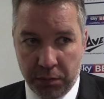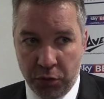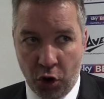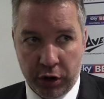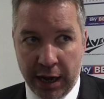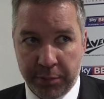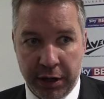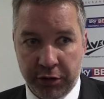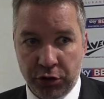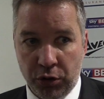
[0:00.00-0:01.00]
Not
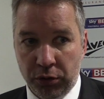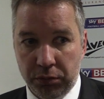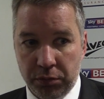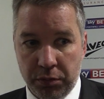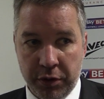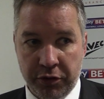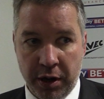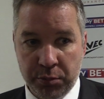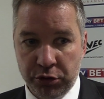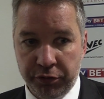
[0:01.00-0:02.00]
happy at all in
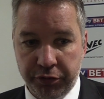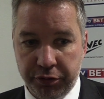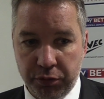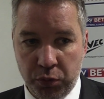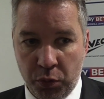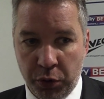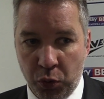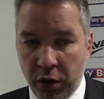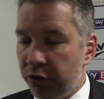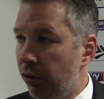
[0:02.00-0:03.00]
terms of what we
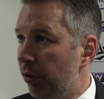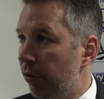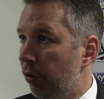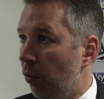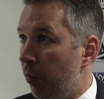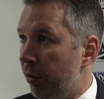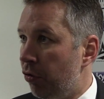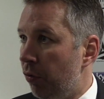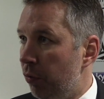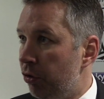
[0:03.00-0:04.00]
worked on or
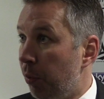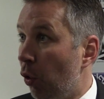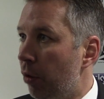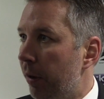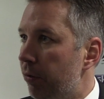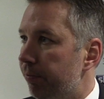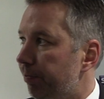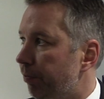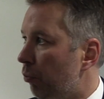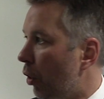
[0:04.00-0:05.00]
what we spoke about,
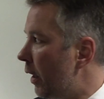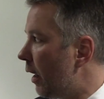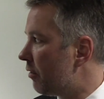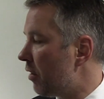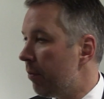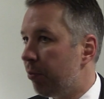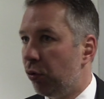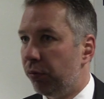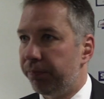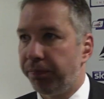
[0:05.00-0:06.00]
playing at a
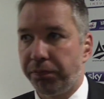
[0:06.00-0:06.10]
tempo.